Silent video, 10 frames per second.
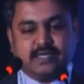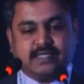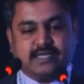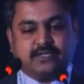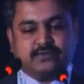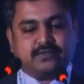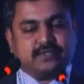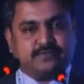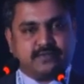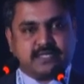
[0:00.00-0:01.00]
Then in
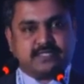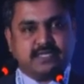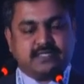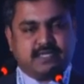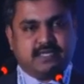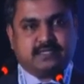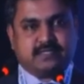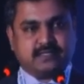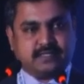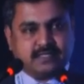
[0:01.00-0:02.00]
2016,
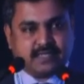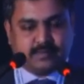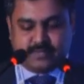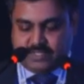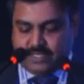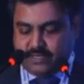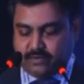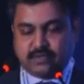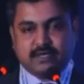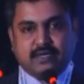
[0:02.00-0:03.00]
since I am a
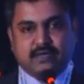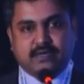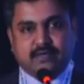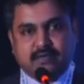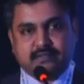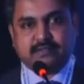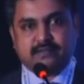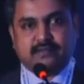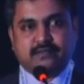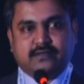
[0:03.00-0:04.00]

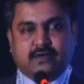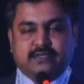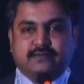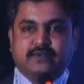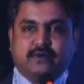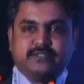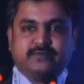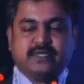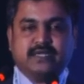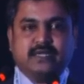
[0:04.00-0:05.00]
single-owned doctor of the
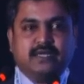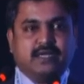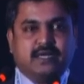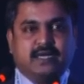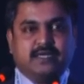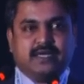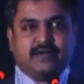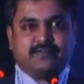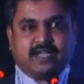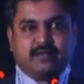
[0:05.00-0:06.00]
hospital, I didn't
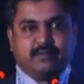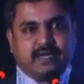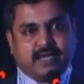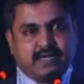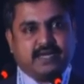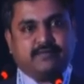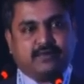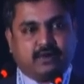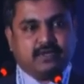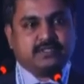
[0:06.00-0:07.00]
have time and I didn't have
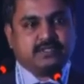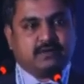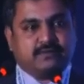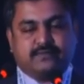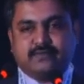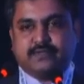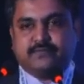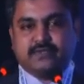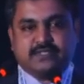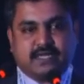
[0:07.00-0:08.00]
knowledge of the
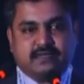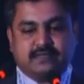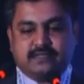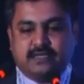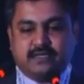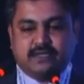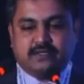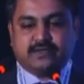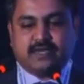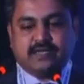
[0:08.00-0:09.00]
full standards.
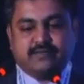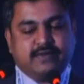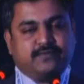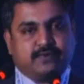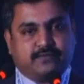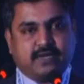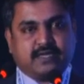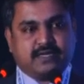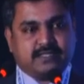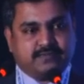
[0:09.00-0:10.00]
So I went for a full
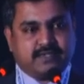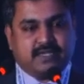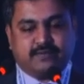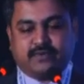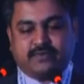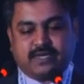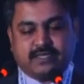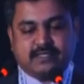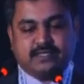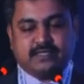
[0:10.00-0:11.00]
accreditation with the help of a
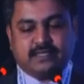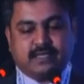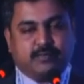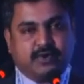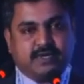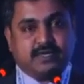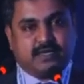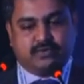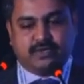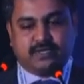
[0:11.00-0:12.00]
consultant,
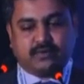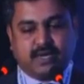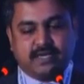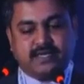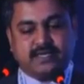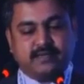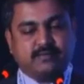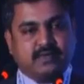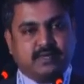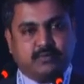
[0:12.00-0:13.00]
appointed a good quality
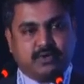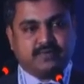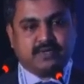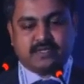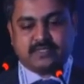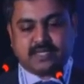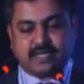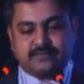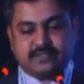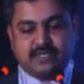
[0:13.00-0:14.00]
team, a motivated
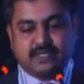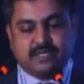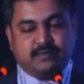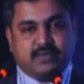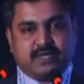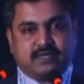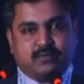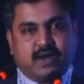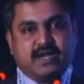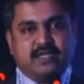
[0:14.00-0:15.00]
staffs, but
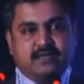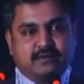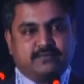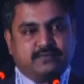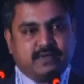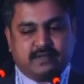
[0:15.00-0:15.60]
1 year of